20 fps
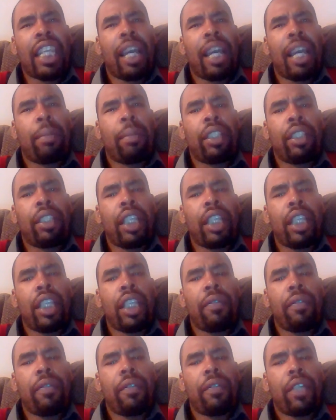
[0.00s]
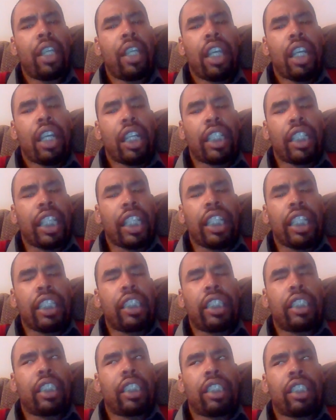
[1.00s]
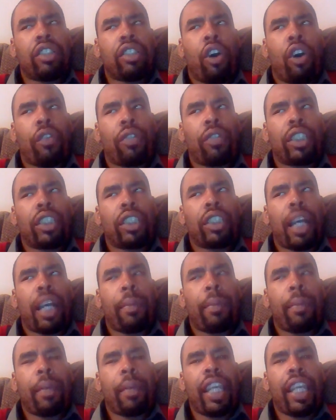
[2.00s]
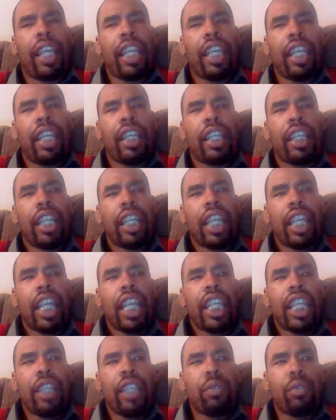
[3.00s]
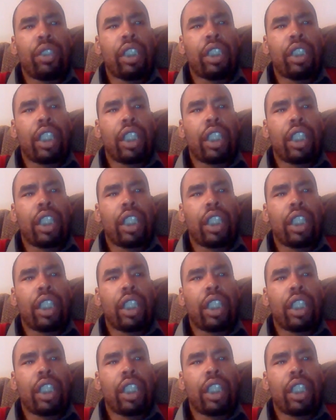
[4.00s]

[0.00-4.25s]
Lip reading: I believe. Again, this is just off the top of my head. He was